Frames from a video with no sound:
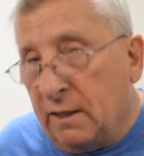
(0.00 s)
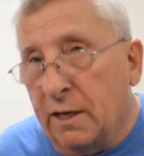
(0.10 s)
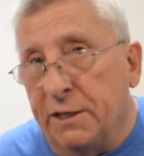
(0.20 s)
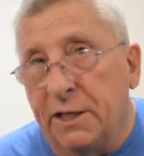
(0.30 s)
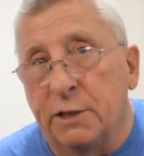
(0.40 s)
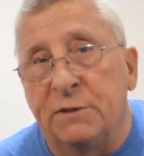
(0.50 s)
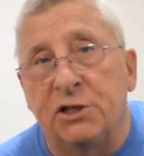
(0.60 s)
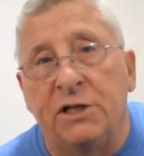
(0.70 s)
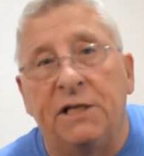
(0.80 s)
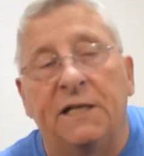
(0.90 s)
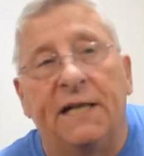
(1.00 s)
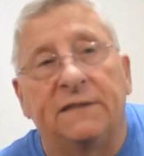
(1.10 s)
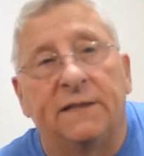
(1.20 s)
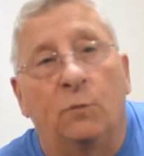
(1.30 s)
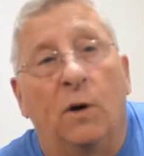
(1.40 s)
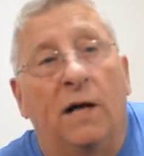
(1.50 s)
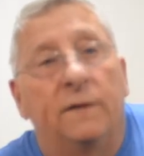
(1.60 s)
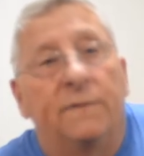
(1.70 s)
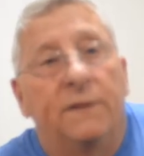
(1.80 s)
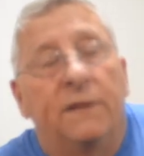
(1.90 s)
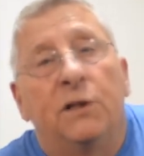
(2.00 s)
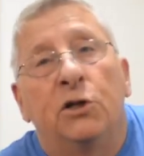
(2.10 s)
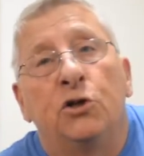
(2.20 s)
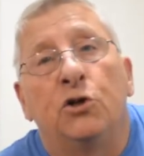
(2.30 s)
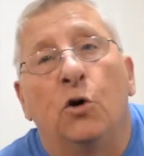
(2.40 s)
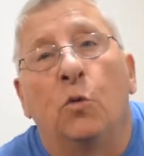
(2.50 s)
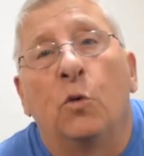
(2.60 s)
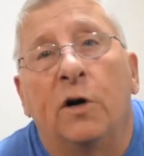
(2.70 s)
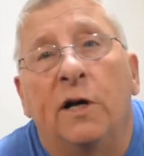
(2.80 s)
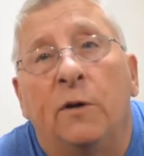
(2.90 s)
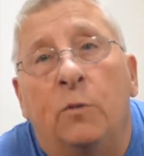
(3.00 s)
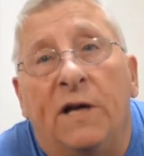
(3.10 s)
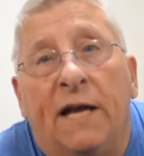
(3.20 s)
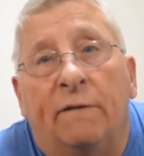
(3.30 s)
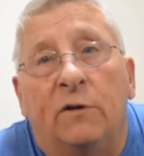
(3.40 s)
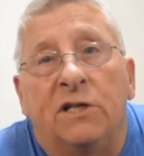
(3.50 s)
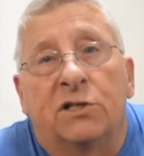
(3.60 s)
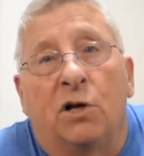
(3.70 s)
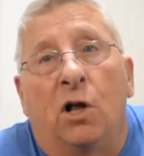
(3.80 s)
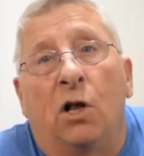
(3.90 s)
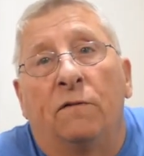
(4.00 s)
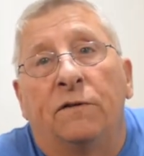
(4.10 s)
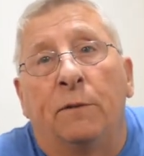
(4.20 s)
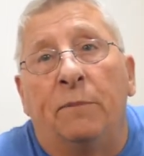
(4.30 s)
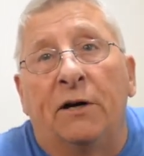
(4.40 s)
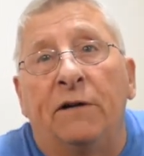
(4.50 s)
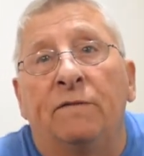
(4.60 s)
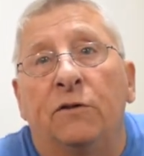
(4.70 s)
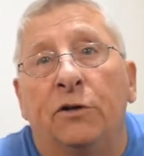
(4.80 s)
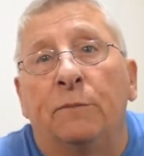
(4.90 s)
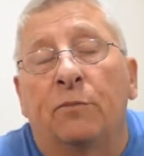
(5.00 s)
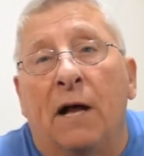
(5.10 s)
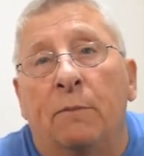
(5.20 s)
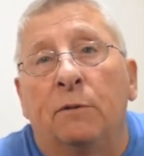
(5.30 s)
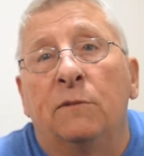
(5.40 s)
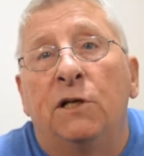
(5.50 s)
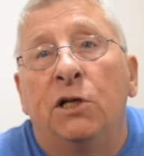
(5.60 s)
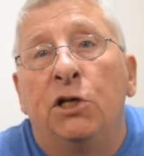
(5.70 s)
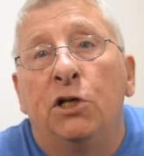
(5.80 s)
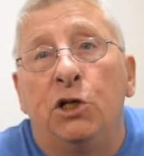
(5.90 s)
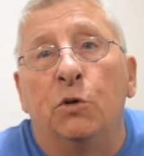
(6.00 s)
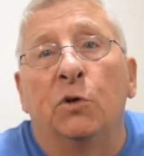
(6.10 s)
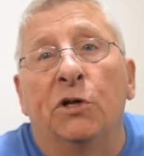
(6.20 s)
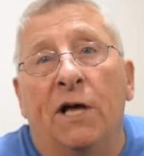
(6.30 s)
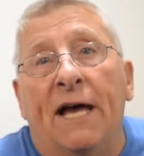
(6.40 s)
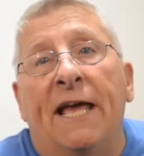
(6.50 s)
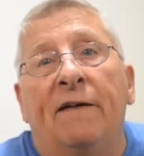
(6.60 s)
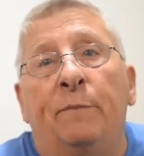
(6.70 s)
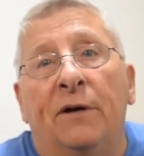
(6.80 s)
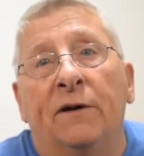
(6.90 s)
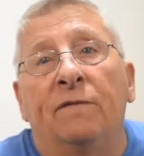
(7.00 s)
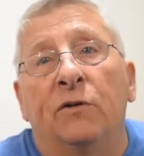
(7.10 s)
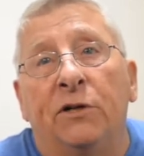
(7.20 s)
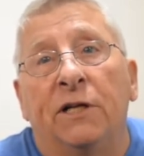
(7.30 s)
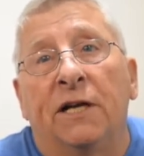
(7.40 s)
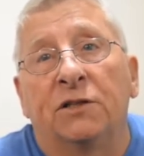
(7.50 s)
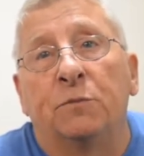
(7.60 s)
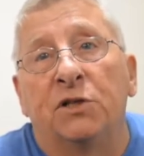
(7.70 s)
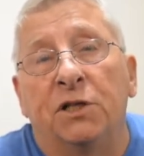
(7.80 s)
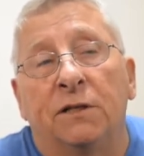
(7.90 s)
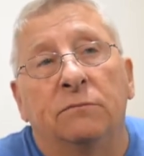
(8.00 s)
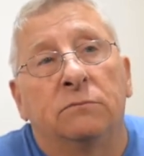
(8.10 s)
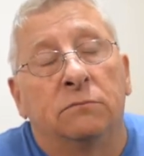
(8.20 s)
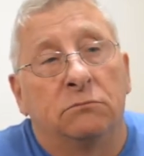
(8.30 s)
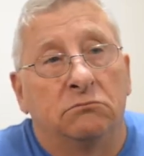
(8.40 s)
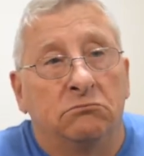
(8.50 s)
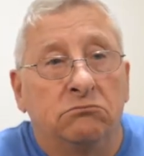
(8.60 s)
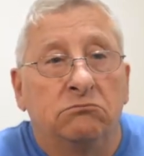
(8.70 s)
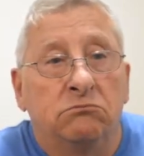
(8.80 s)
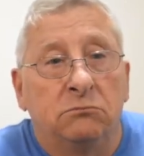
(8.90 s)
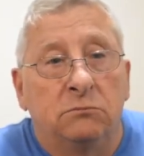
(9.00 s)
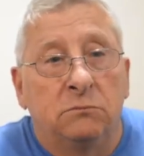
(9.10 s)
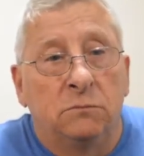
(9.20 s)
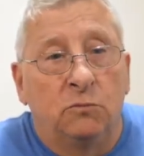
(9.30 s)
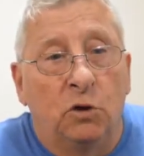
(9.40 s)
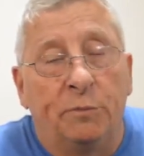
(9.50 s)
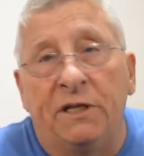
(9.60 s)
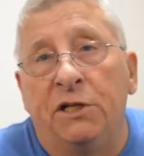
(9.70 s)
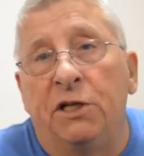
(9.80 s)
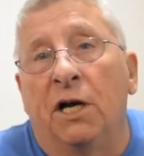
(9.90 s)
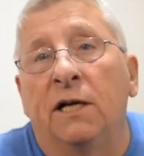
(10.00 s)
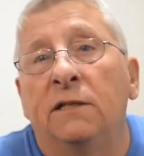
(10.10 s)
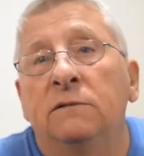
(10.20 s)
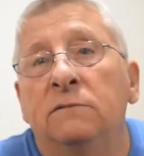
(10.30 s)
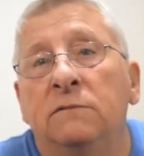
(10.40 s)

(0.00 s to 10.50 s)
on another machine, and they said, well, don't worry, we have resolved the bearing fluting problem. You will not have bearing fluting on this machine. They'll be young and